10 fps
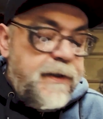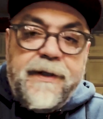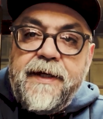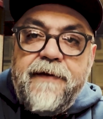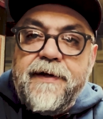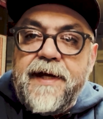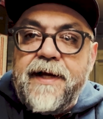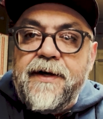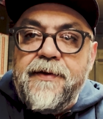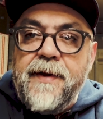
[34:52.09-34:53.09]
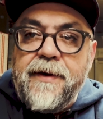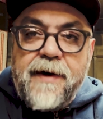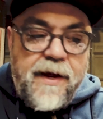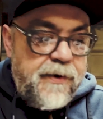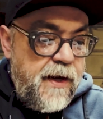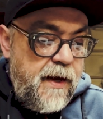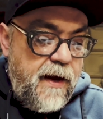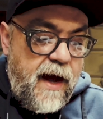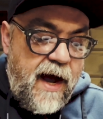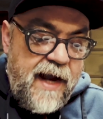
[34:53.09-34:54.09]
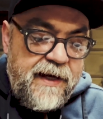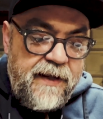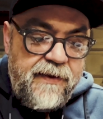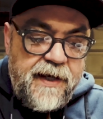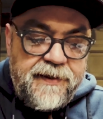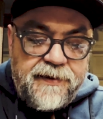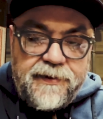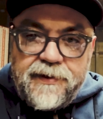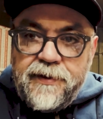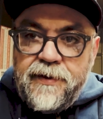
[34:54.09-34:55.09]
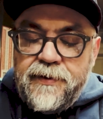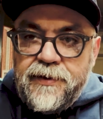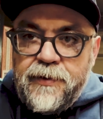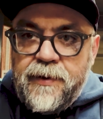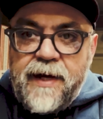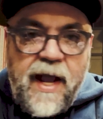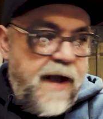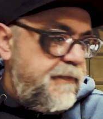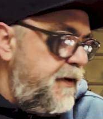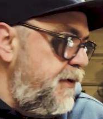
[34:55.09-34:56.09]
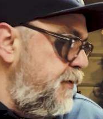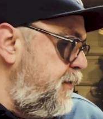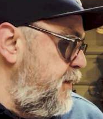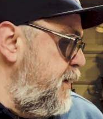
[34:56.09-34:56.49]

Give or take all the way around. I did this so you wouldn't have to.